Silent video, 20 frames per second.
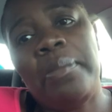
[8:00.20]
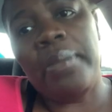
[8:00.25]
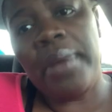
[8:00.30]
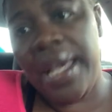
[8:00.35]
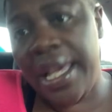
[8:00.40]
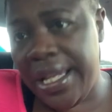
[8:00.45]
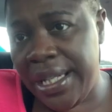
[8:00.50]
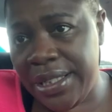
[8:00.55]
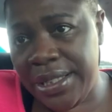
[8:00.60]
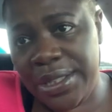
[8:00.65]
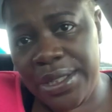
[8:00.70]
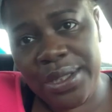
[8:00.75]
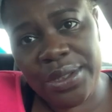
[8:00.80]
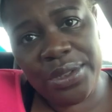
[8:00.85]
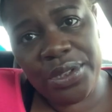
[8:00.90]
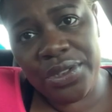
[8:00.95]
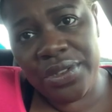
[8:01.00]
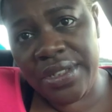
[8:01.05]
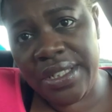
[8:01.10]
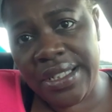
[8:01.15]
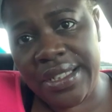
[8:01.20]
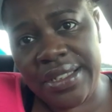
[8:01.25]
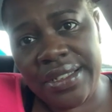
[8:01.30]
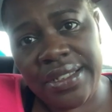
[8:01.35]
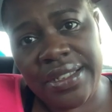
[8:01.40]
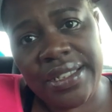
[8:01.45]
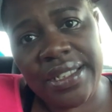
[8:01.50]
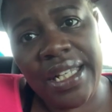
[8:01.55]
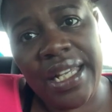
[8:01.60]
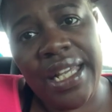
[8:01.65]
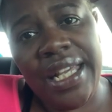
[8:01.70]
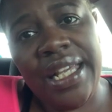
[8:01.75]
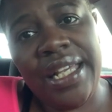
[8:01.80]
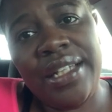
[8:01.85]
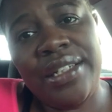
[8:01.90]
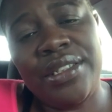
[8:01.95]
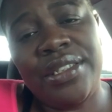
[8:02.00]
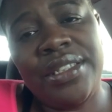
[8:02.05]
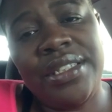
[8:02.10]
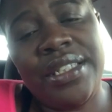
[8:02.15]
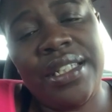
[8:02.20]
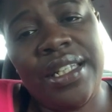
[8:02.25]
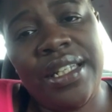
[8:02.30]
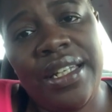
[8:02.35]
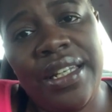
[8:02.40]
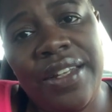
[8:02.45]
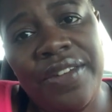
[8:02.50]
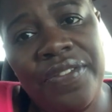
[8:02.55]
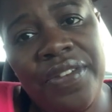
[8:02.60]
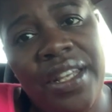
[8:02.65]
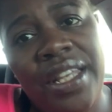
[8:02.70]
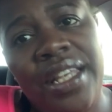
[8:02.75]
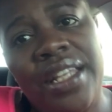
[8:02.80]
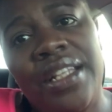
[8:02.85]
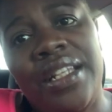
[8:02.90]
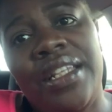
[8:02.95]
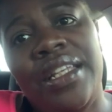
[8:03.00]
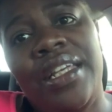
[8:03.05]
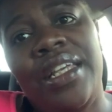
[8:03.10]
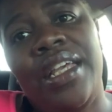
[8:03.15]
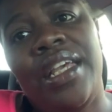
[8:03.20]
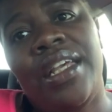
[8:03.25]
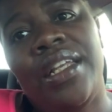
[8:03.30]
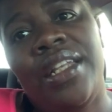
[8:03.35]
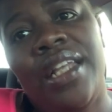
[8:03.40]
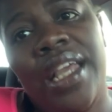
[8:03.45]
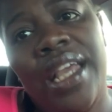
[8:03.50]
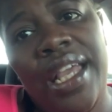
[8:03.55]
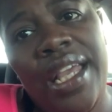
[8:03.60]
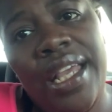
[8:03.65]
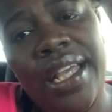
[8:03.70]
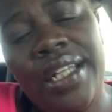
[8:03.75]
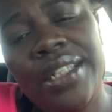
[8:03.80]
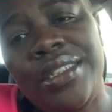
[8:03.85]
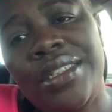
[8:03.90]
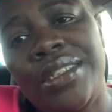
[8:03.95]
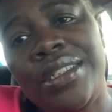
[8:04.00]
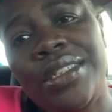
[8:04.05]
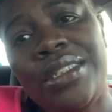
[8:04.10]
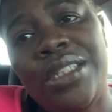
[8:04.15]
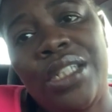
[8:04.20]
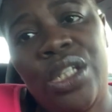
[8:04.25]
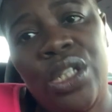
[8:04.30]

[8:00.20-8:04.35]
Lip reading: manage those triggers can significantly enhance